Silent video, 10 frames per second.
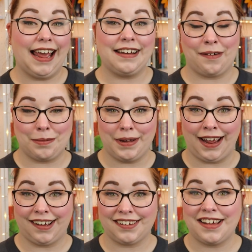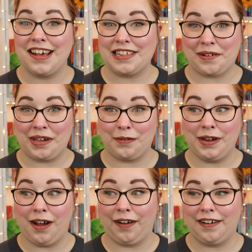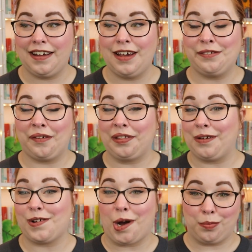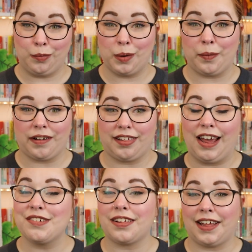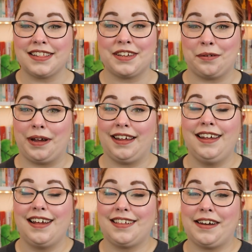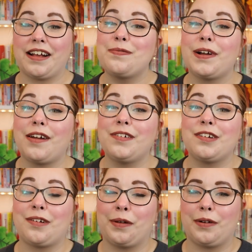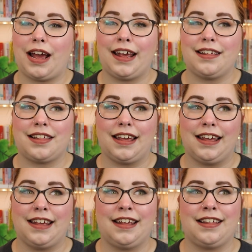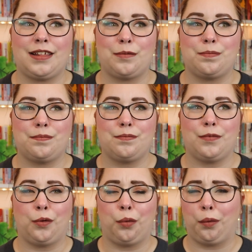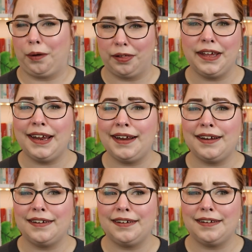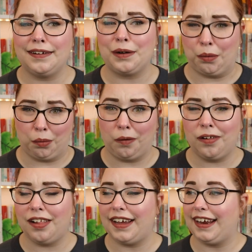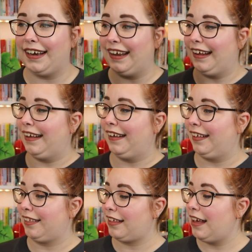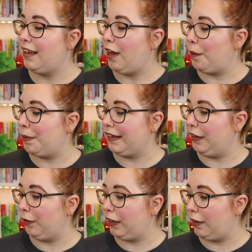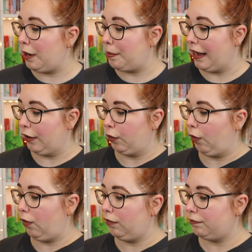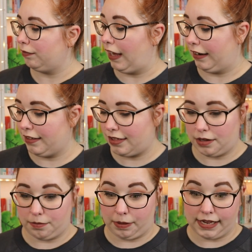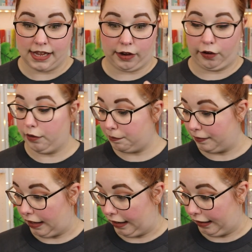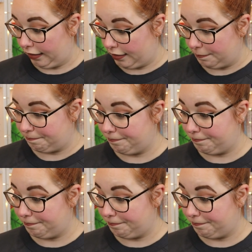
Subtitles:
and now I'm back. So here we are. We only have a couple more books left, so let's do it. The next book I'm going to show you guys is really cool, and it is A Peculiar Apparel. That is my hair. That is